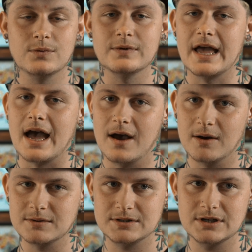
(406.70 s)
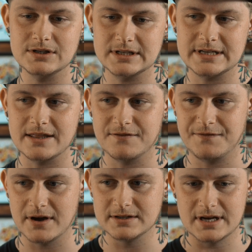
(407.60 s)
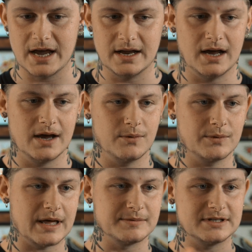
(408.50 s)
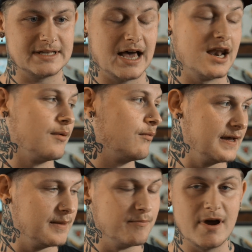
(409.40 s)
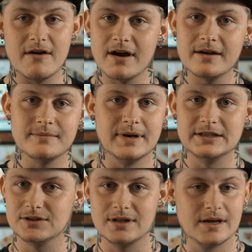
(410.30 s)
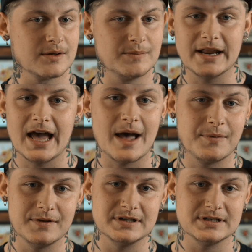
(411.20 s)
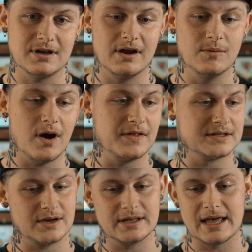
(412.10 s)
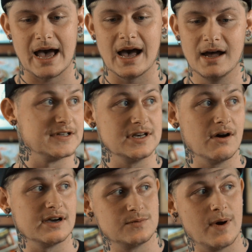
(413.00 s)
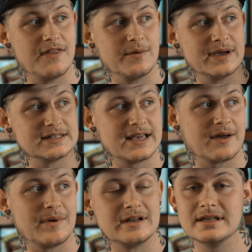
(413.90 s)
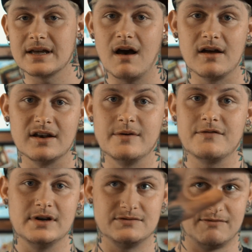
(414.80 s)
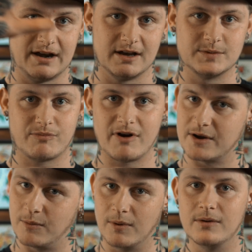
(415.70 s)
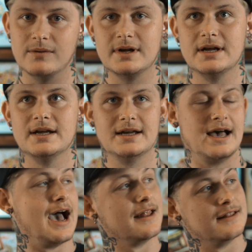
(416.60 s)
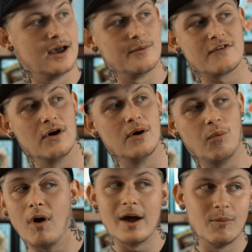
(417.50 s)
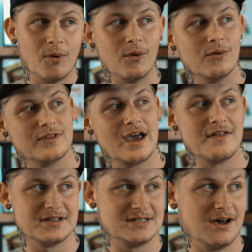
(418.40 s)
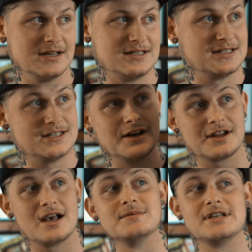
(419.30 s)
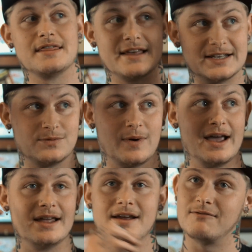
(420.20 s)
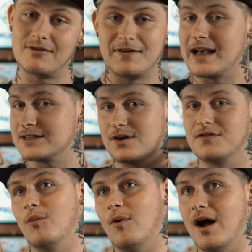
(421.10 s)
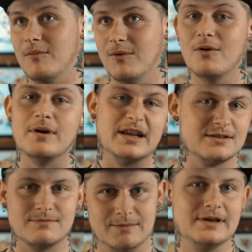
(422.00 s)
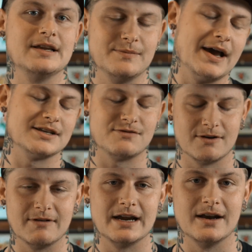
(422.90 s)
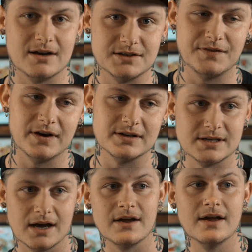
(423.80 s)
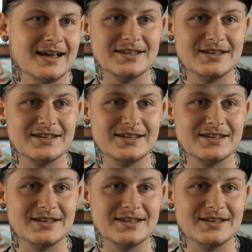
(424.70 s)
Well, yeah, I'll usually take the photo, we'll get them to stand up in the mirror, make sure they're completely happy with the design, and while they're doing that, if it's nice weather, we can take them out to the garden. We've got this really nice brick wall, and we've got a white wall the other side, so the sun comes in this way, reflects the white wall, and it makes for a really nice photo.